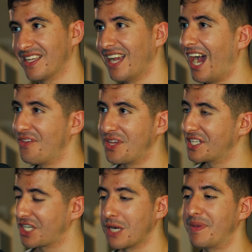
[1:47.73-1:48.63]
I think
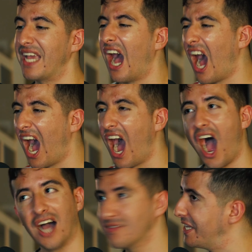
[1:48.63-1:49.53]
it's going to be
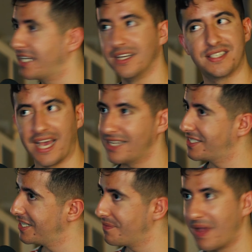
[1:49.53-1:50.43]
hotly
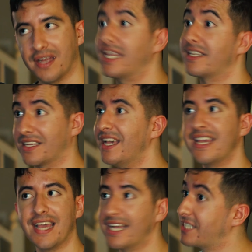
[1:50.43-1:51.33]
contested, man. Yes,
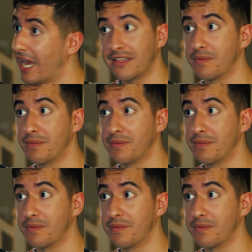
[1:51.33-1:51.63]
Wembley's games